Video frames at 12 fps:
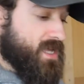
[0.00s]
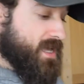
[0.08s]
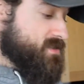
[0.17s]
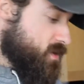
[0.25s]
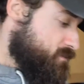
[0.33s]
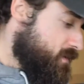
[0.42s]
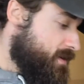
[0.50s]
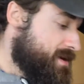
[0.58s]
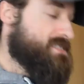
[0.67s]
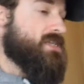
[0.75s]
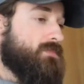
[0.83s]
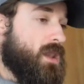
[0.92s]
Okay, so very
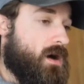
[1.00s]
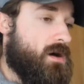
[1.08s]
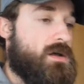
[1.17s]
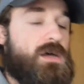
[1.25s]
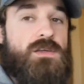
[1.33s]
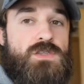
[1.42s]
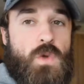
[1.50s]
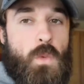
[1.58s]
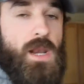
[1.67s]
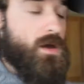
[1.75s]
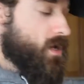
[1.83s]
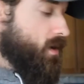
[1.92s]
similar to
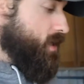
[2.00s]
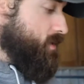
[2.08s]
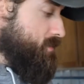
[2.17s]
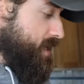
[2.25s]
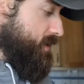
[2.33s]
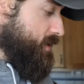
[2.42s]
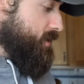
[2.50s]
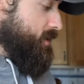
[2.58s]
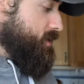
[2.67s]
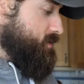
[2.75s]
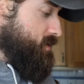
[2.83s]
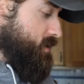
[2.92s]
when I kind of make
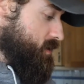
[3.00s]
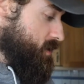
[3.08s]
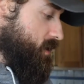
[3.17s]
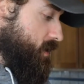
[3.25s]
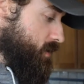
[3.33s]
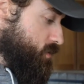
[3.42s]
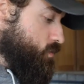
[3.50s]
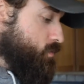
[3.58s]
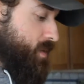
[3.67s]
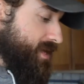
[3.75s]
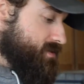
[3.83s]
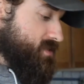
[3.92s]
the Uncle
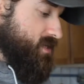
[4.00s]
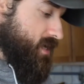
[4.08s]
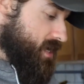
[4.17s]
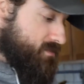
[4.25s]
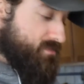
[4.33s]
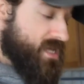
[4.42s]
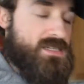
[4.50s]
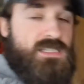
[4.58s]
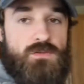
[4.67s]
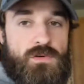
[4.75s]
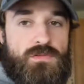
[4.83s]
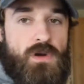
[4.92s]
Ben's and mix
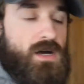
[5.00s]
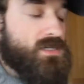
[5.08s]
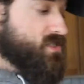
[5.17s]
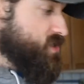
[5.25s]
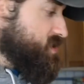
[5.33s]
it with rice.